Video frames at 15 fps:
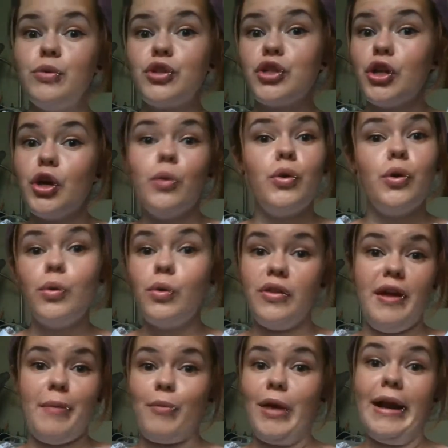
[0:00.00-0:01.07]
should go Google
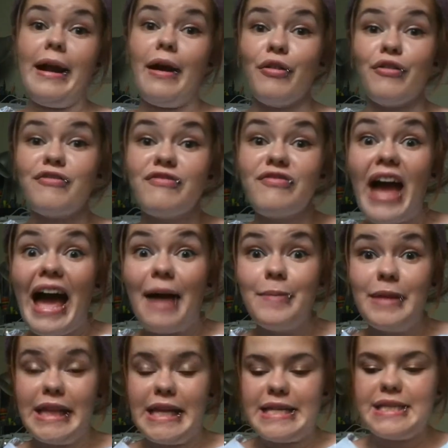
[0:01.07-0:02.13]
them right now. They're
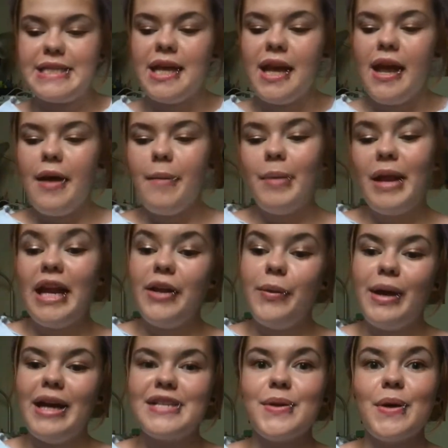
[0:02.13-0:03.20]
fabulous. But
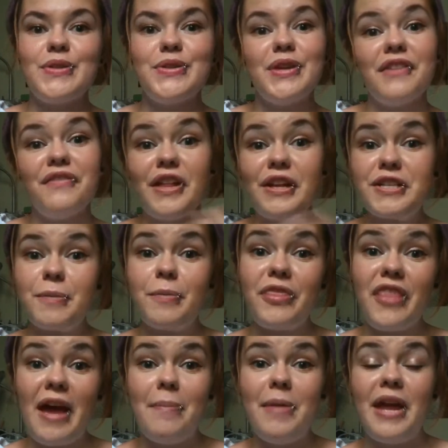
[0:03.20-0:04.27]
anyway, so I was doing a fellowship with
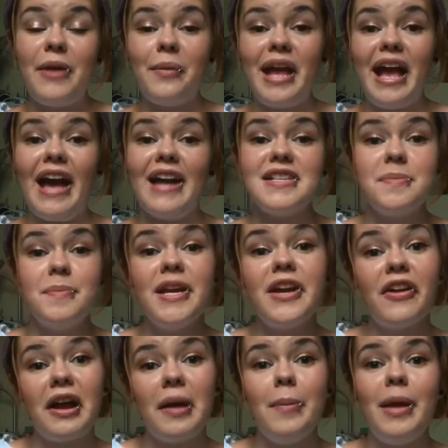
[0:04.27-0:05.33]
them, and we had a
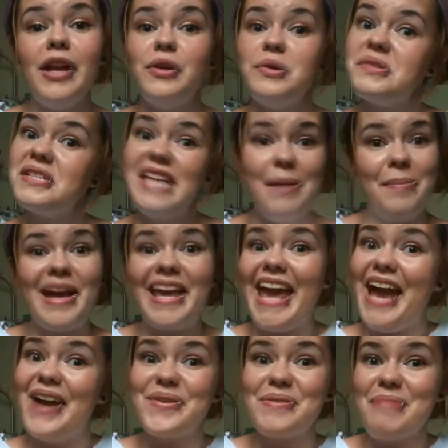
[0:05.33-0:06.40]
speaker come in whose name I
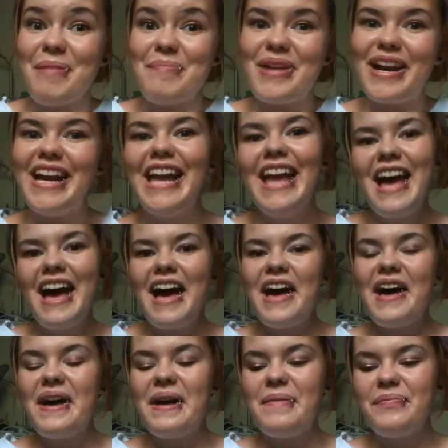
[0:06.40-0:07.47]
can't remember.
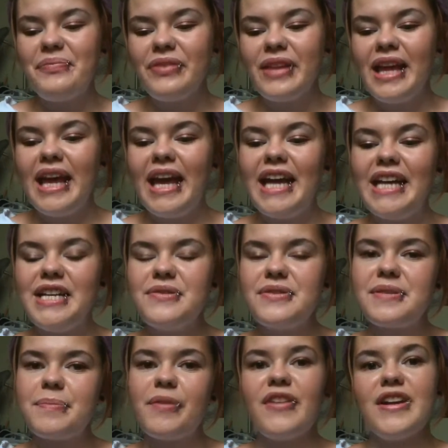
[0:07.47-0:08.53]
And he
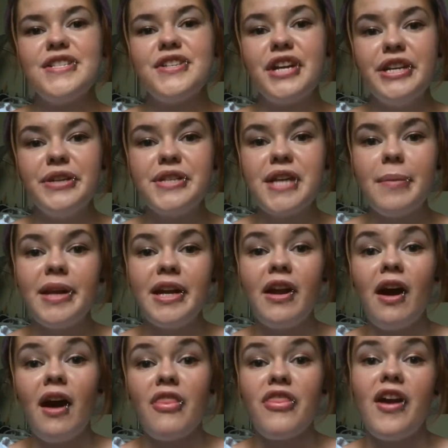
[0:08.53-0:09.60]
was a professor at UW and an
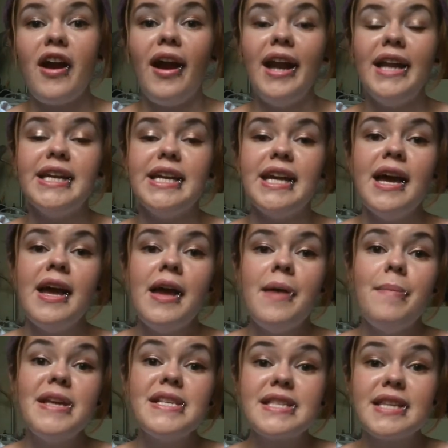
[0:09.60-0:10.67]
author, and he
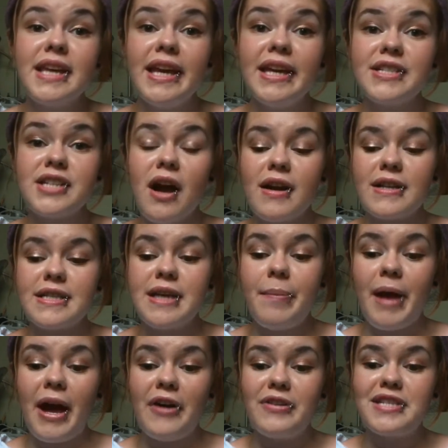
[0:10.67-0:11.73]
basically talked
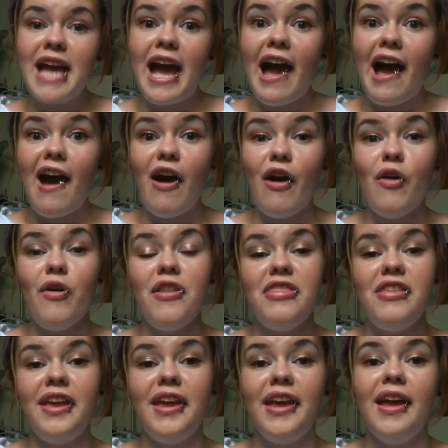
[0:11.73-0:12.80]
about how
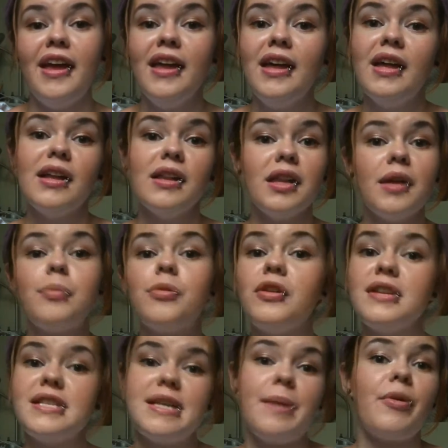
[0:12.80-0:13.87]
the
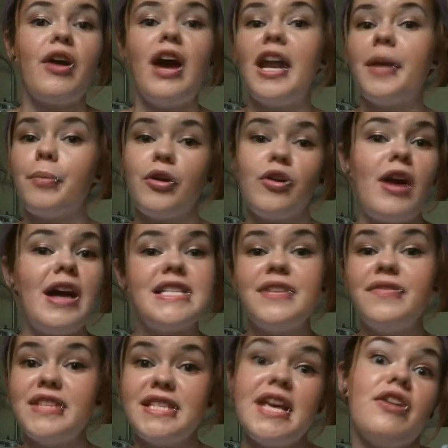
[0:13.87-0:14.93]
liberal, democratic,
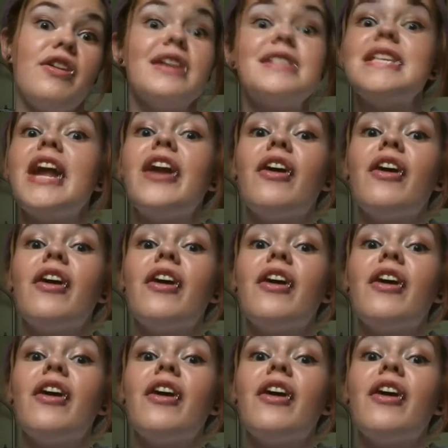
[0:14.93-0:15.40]
progressive, etc.,